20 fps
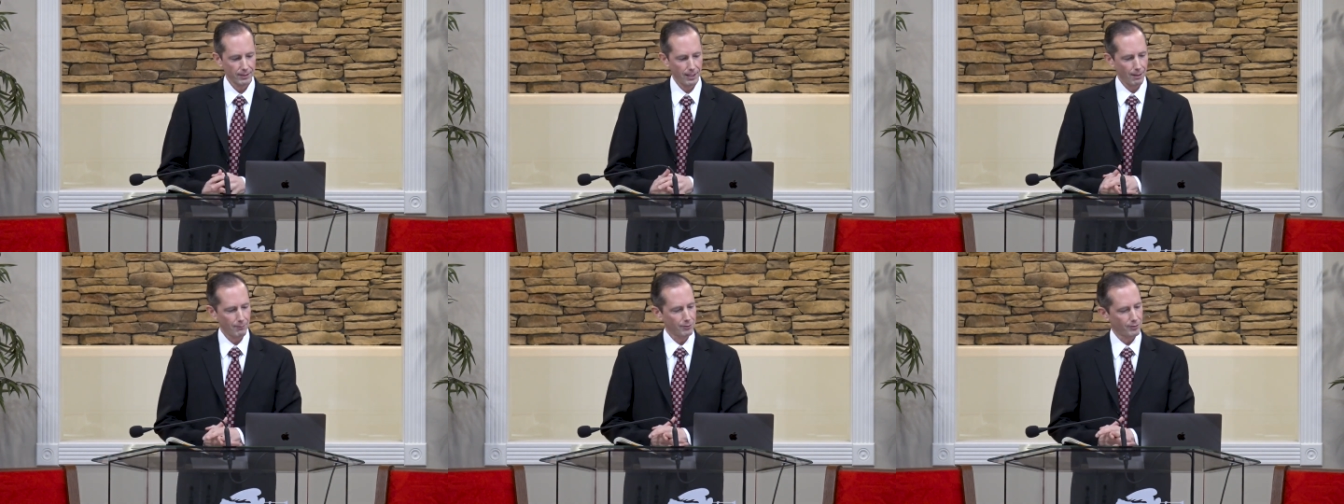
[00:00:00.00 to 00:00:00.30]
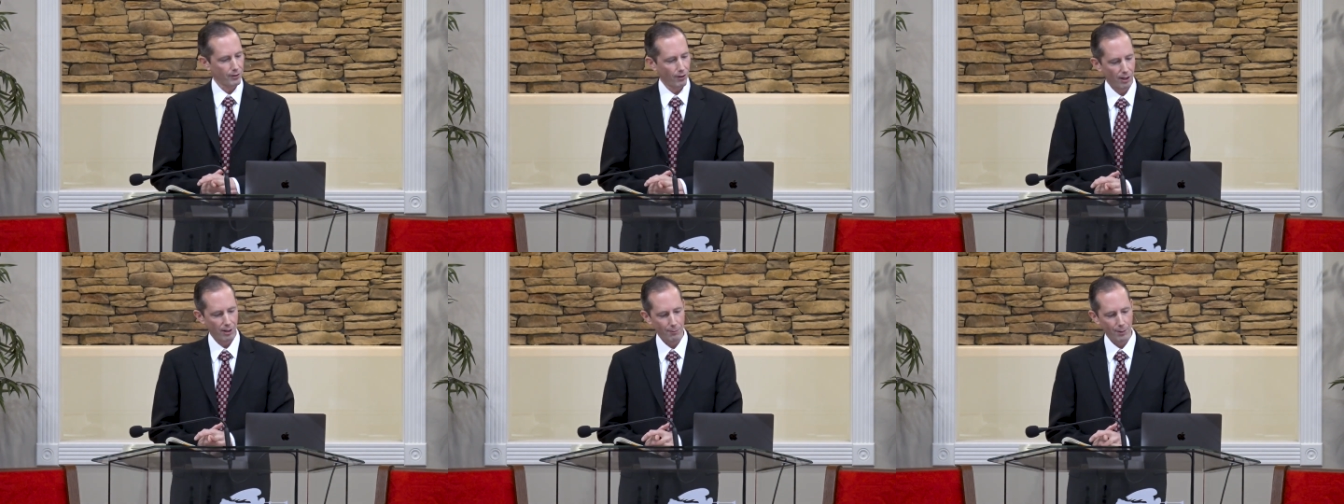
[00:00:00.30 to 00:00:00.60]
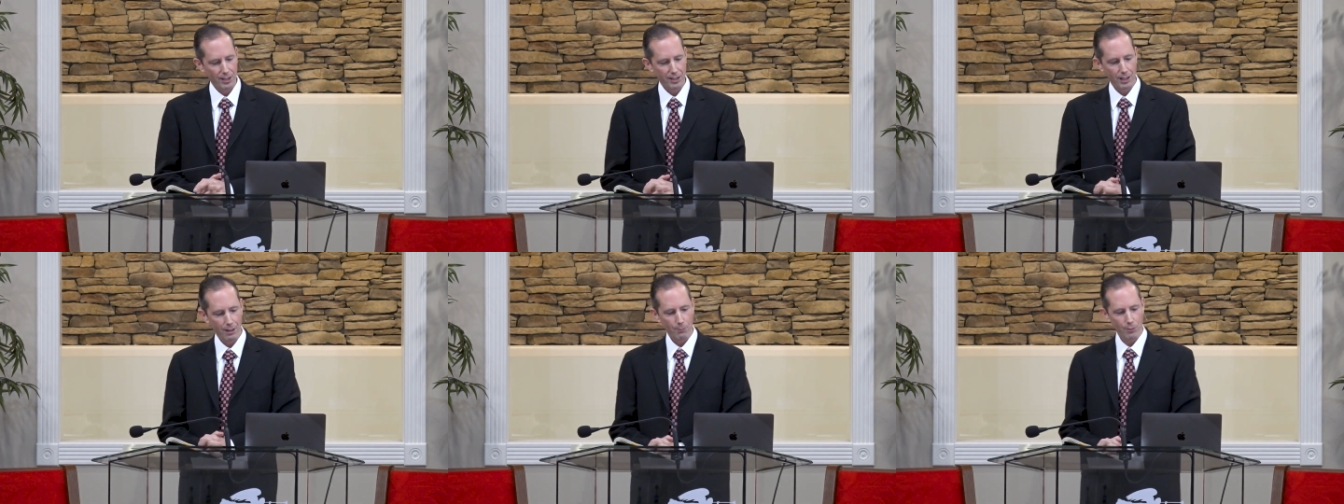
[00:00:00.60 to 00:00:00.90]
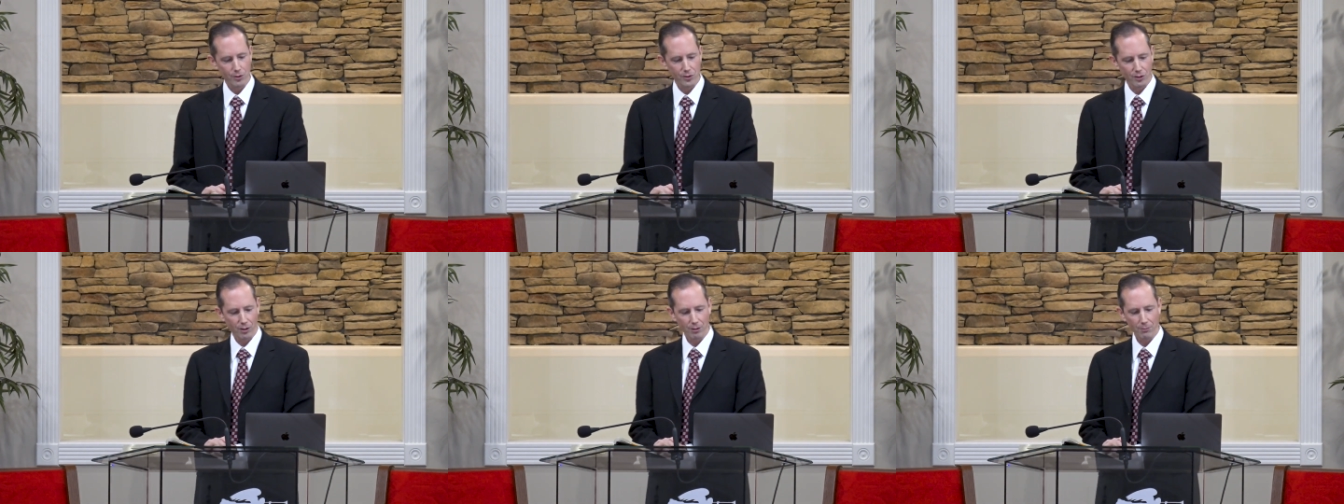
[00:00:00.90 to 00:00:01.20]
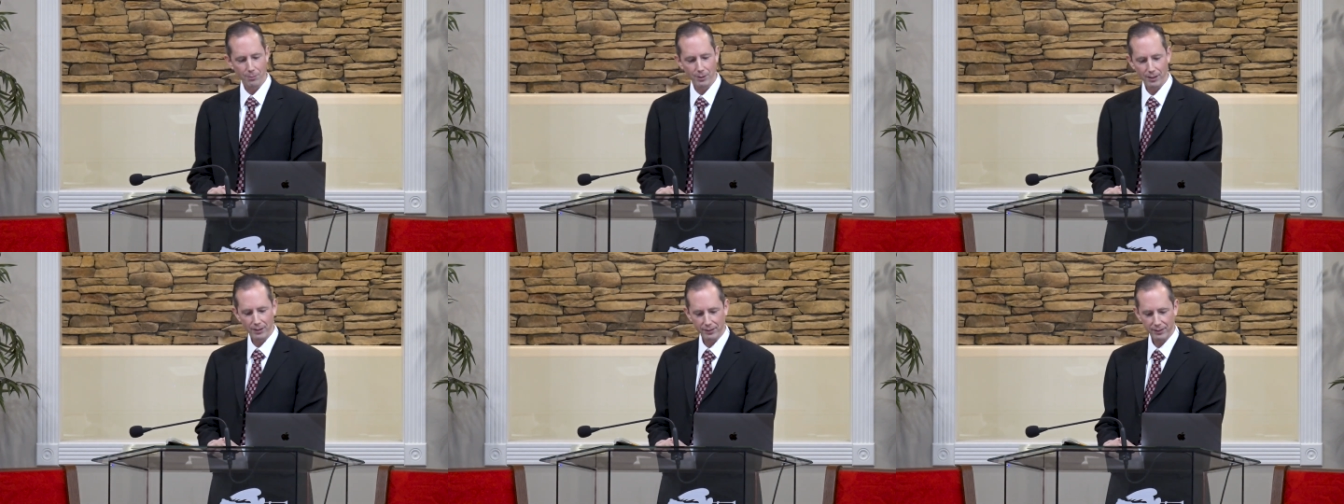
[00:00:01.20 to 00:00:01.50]
I'm sorry, my numbers
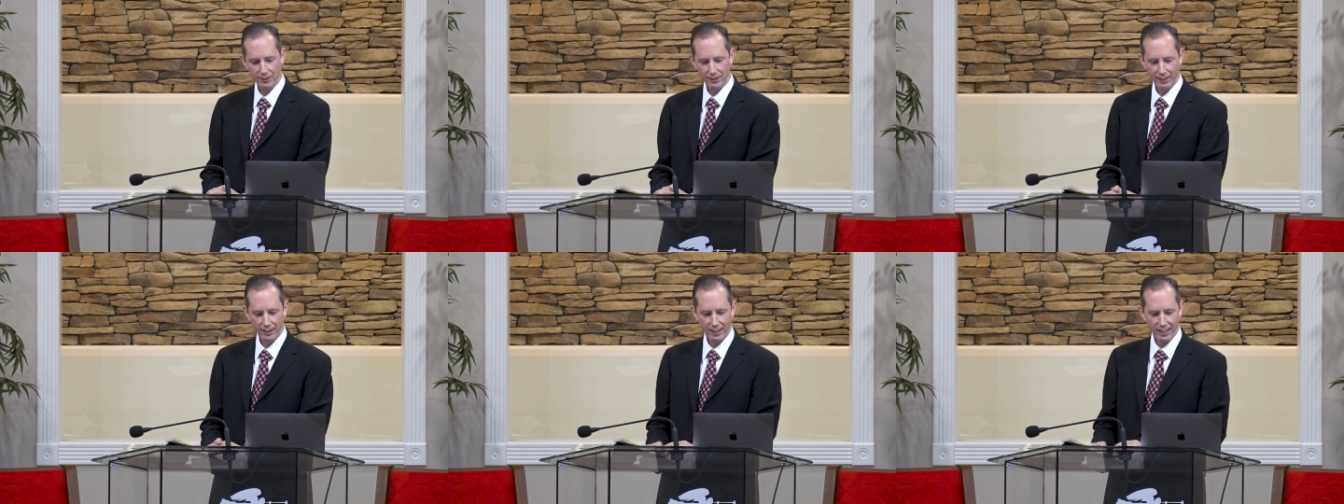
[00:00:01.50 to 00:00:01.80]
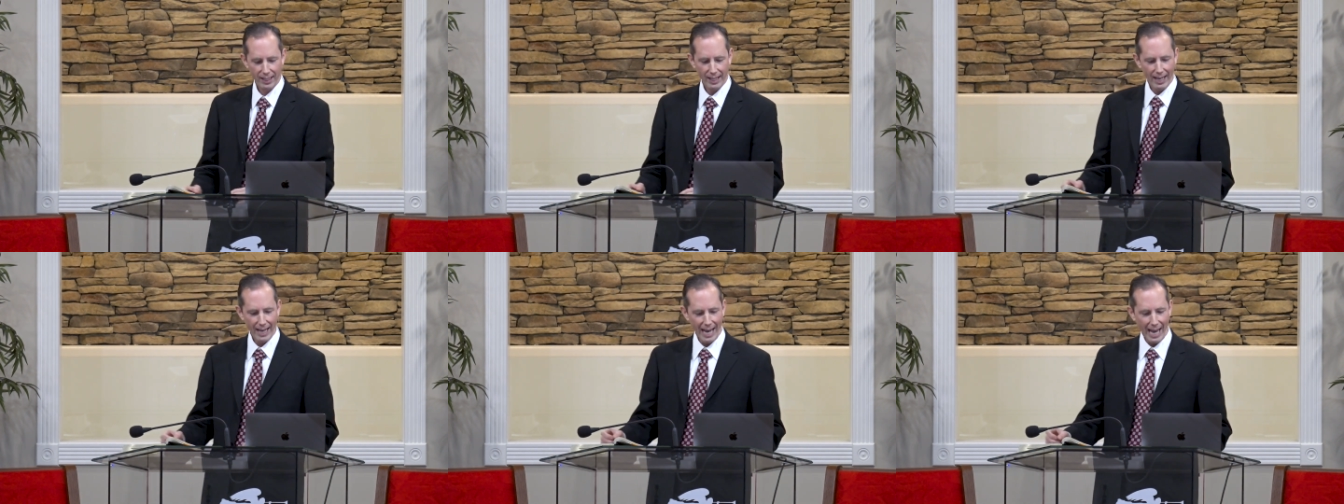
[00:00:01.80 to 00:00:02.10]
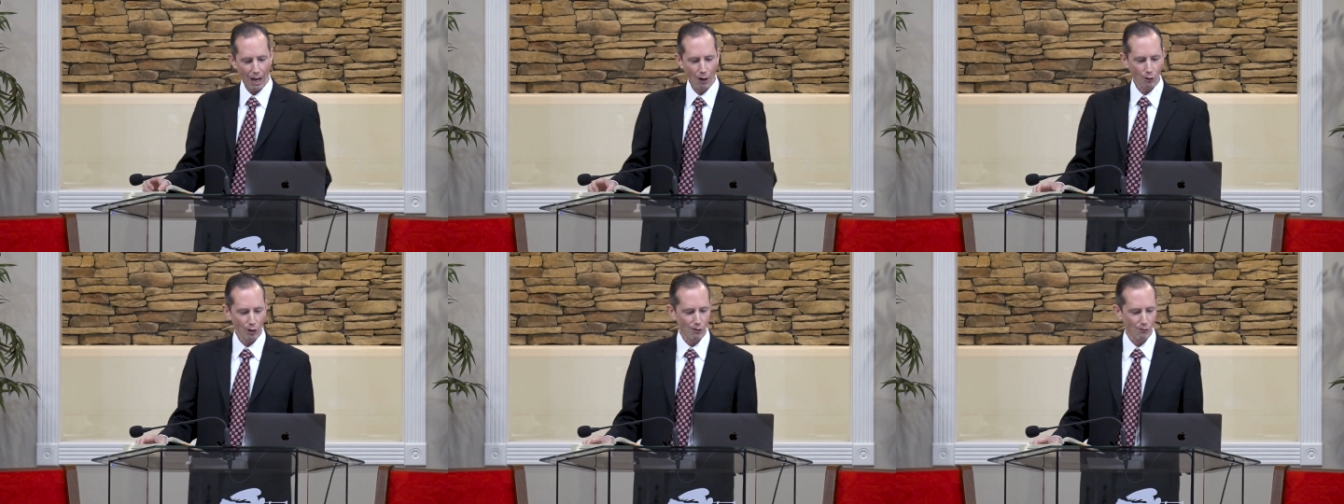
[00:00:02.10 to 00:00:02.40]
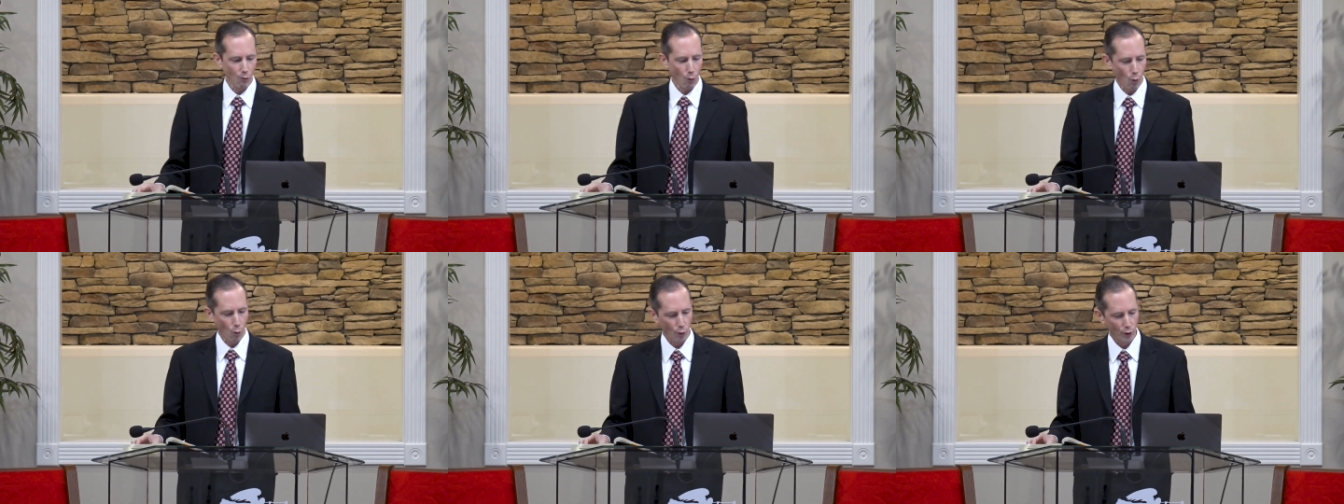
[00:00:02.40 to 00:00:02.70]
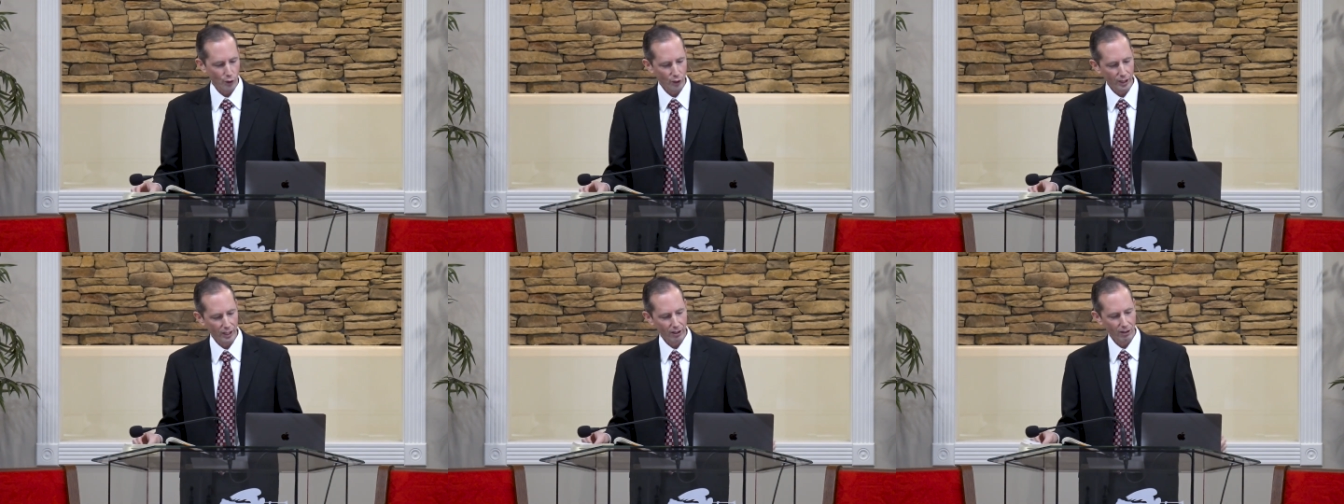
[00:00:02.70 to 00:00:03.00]
are a bit out of
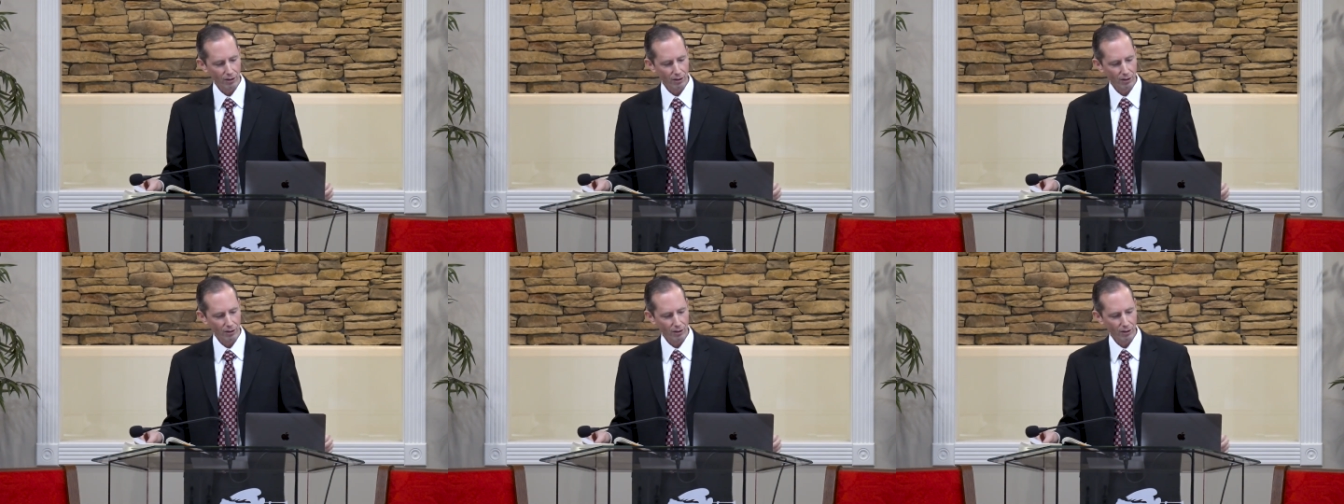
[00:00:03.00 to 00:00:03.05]
order